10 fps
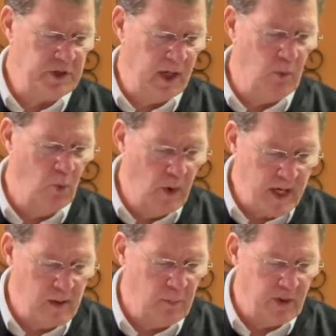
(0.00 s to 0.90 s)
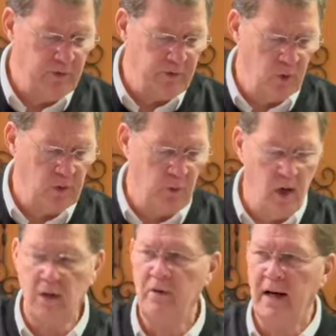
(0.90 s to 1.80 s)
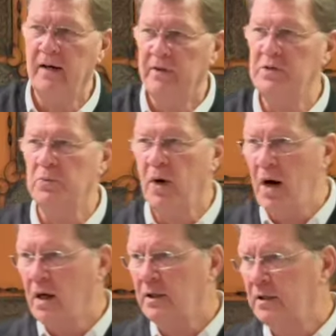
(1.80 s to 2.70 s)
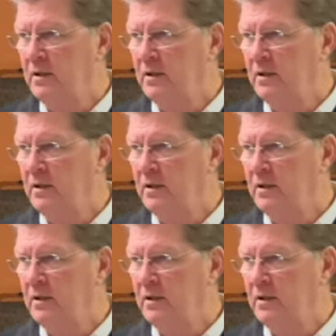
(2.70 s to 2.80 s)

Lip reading: shall we bring forth water out of this rock?